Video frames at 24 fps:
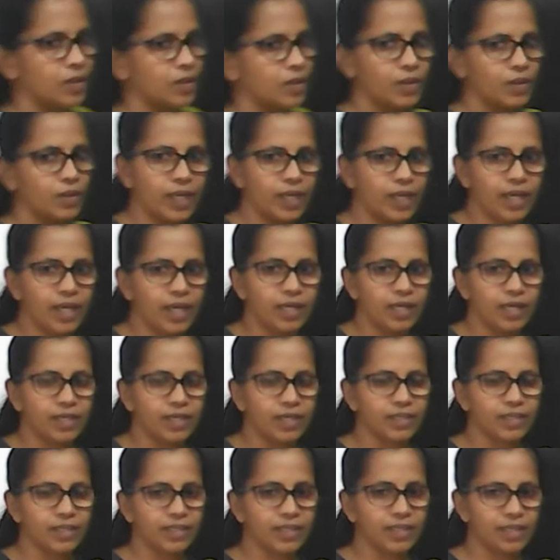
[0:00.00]
Okay.
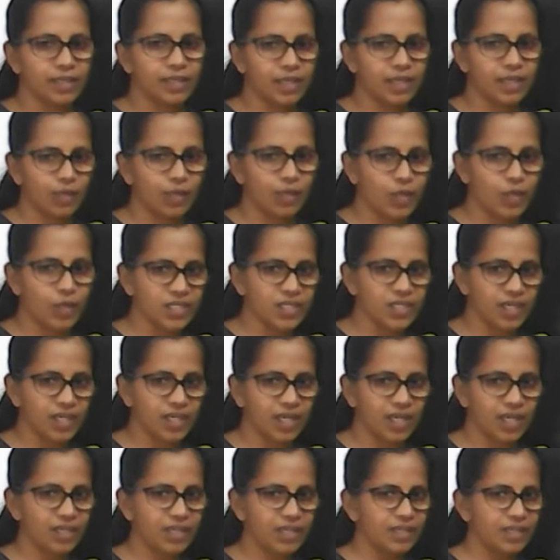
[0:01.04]
Here once
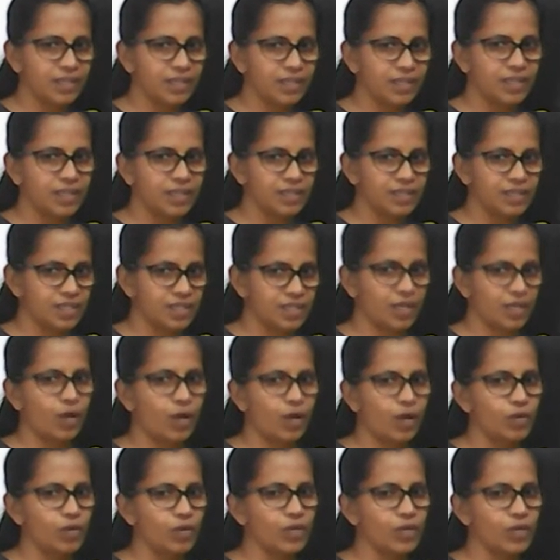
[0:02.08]
again, just I
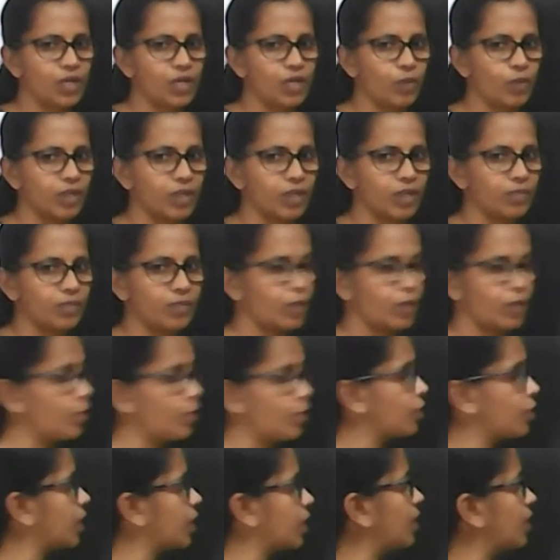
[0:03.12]
want to tell you one
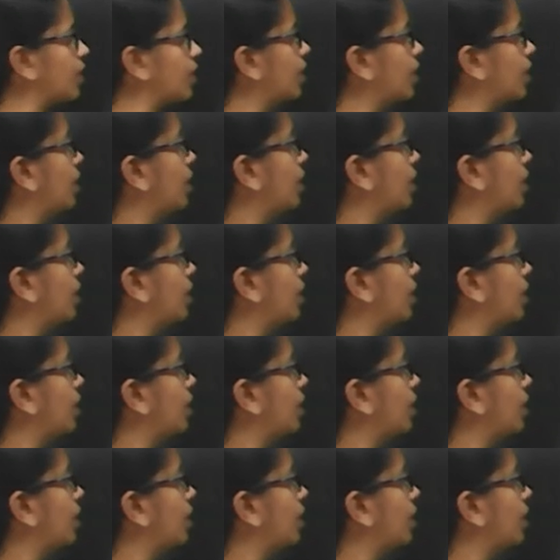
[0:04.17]
more thing.